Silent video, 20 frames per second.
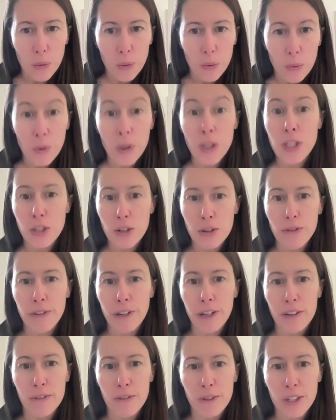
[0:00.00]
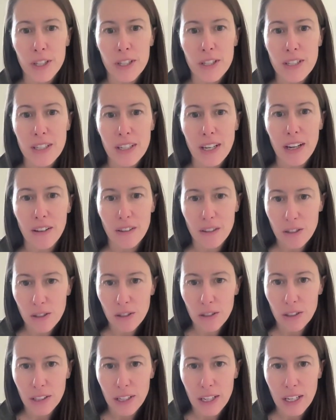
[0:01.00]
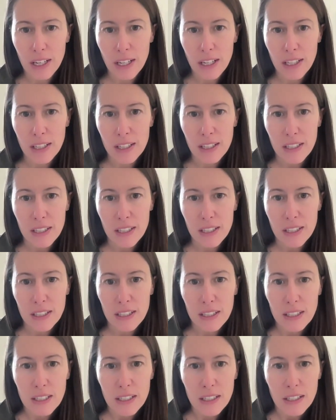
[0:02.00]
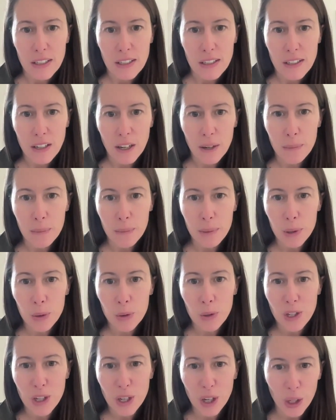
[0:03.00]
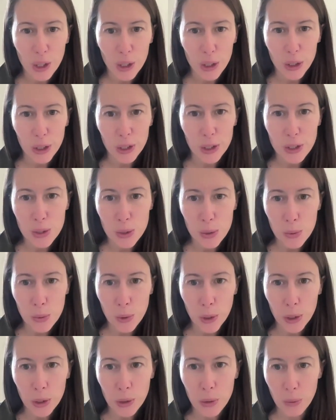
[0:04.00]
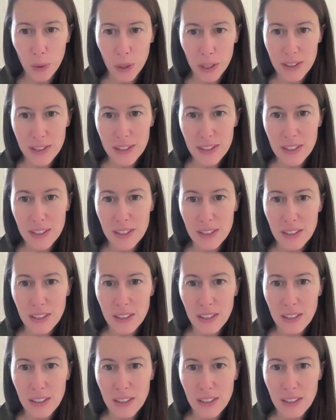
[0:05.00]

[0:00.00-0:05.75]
what's your favorite alcohol ink combo color to work with?